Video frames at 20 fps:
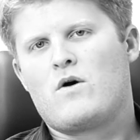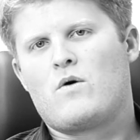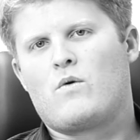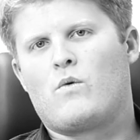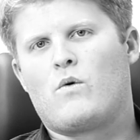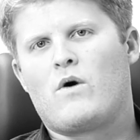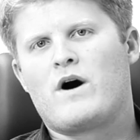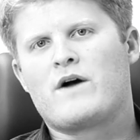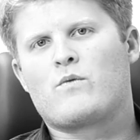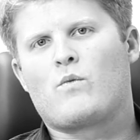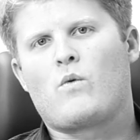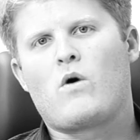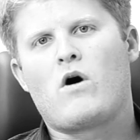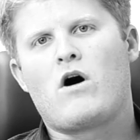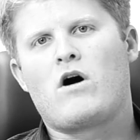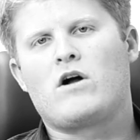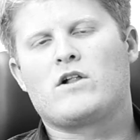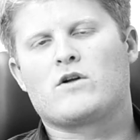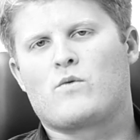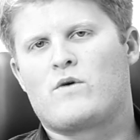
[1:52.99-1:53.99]
one
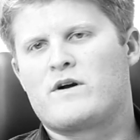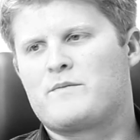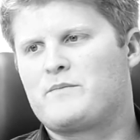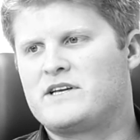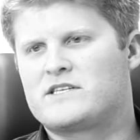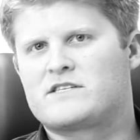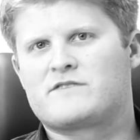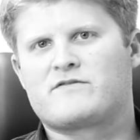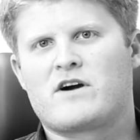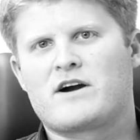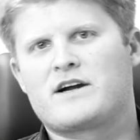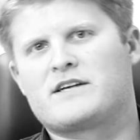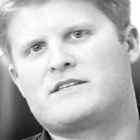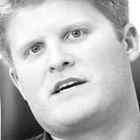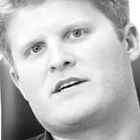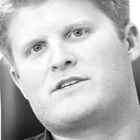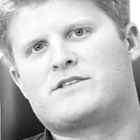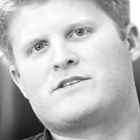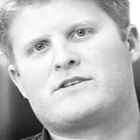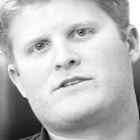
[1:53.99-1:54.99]
wall or one piece of
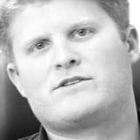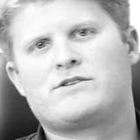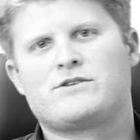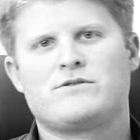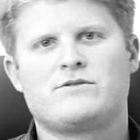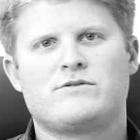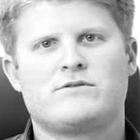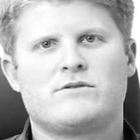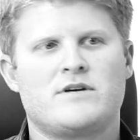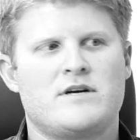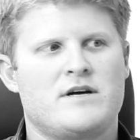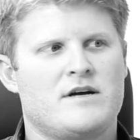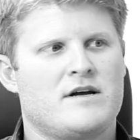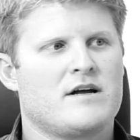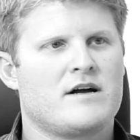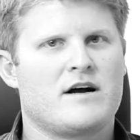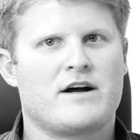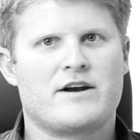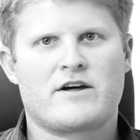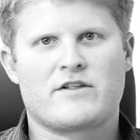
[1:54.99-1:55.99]
architecture to
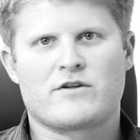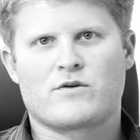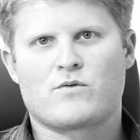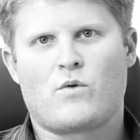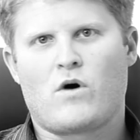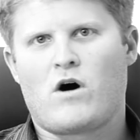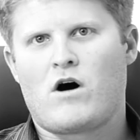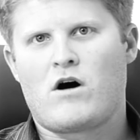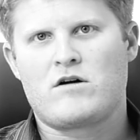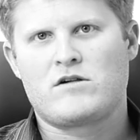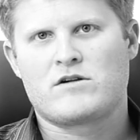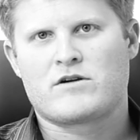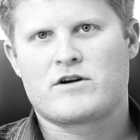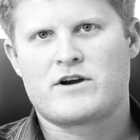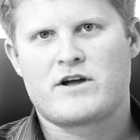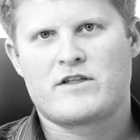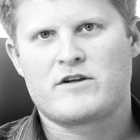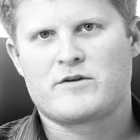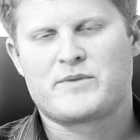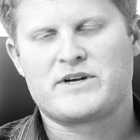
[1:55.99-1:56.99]
another wall or
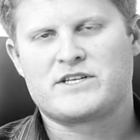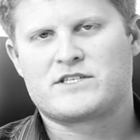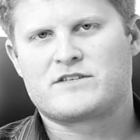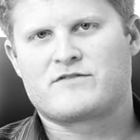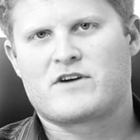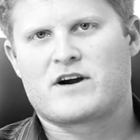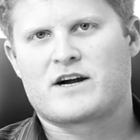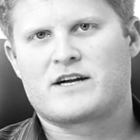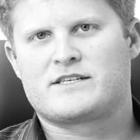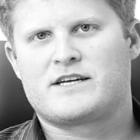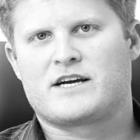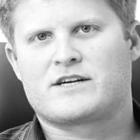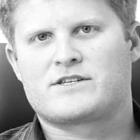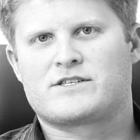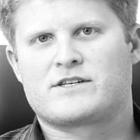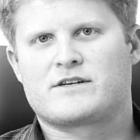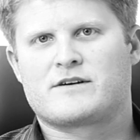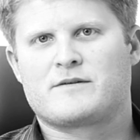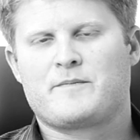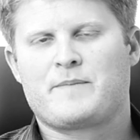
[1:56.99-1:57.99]
another piece of
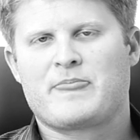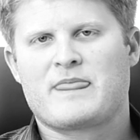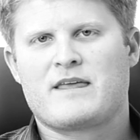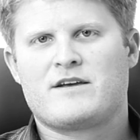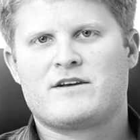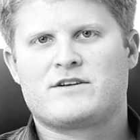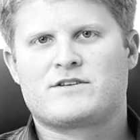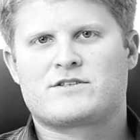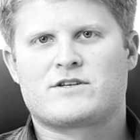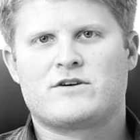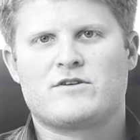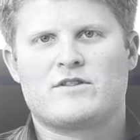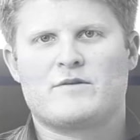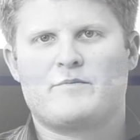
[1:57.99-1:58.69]
architecture. So the